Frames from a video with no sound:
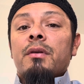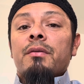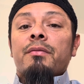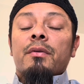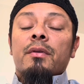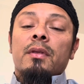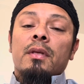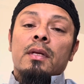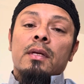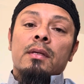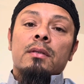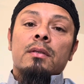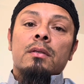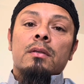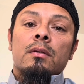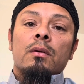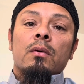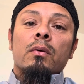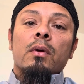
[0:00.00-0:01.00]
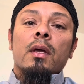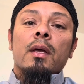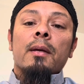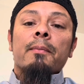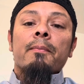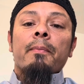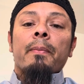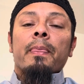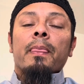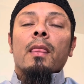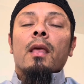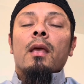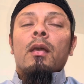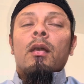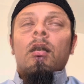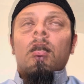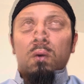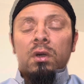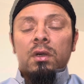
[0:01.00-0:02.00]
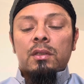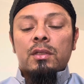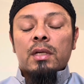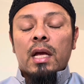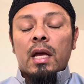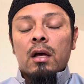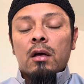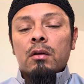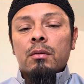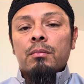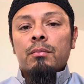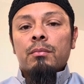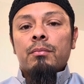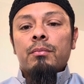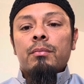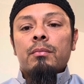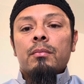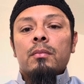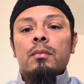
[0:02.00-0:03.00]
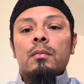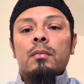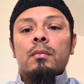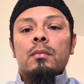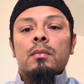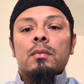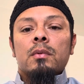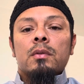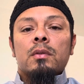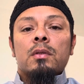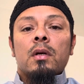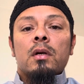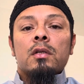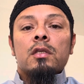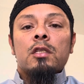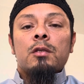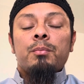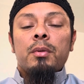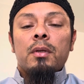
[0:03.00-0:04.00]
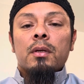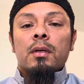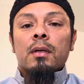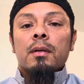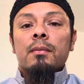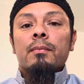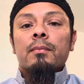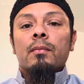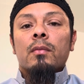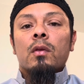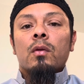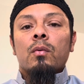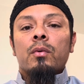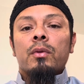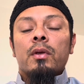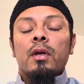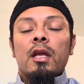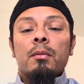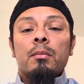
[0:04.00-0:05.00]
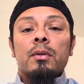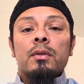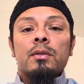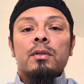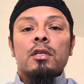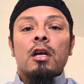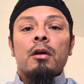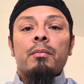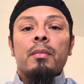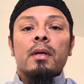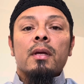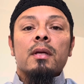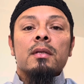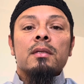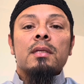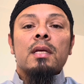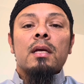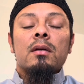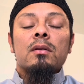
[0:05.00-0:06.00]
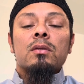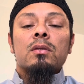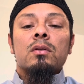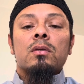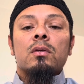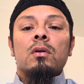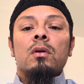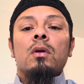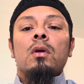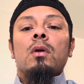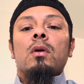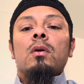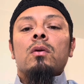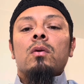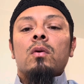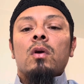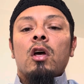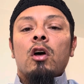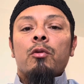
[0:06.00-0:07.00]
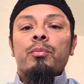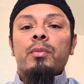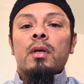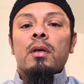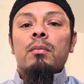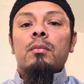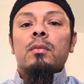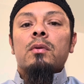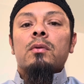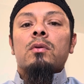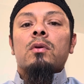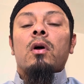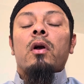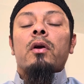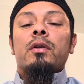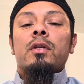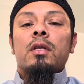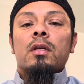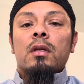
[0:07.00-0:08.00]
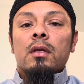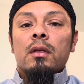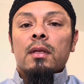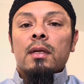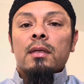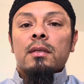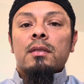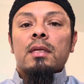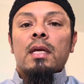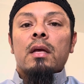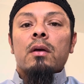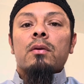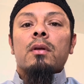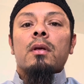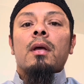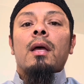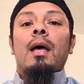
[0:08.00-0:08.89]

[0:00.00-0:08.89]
different things, okay? When a child starts speaking, when they're able to start making sounds, you help them to articulate sound.